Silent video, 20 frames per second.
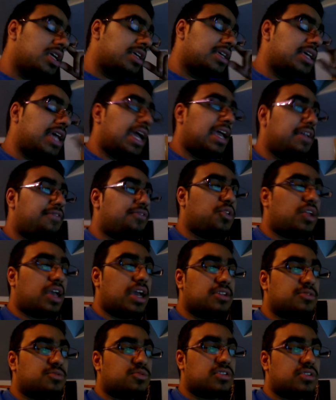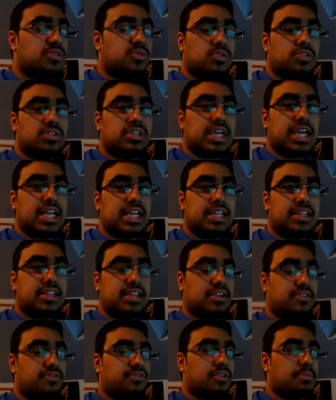yeah, if you guys want to order
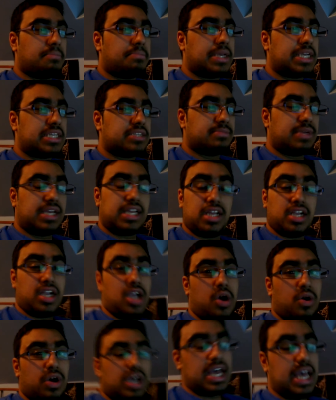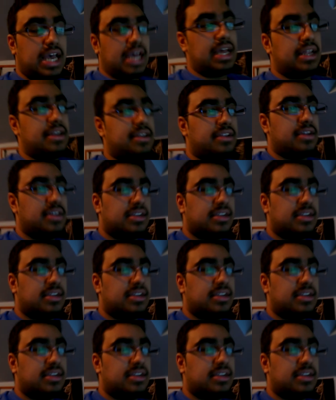anything from Pixmania, go ahead.